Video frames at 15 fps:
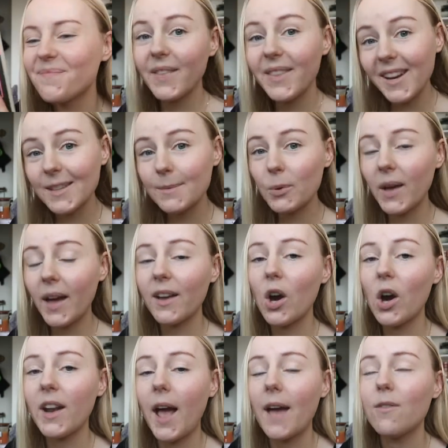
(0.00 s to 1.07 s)
The next book I
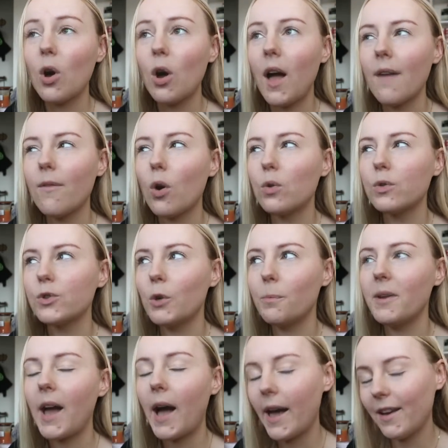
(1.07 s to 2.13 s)
got had I've also
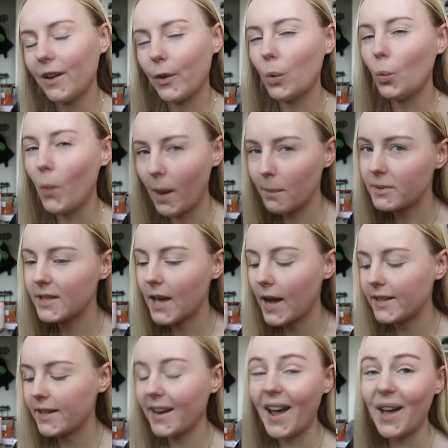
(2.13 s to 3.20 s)
been eyeing on the
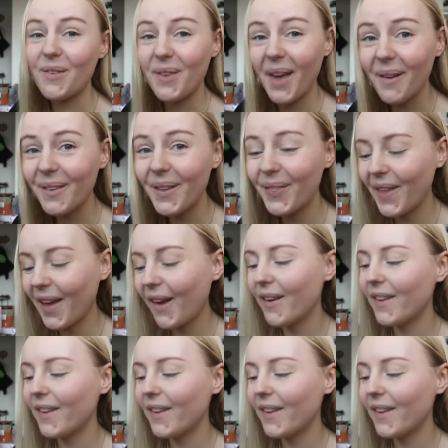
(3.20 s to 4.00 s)
website and I found it there,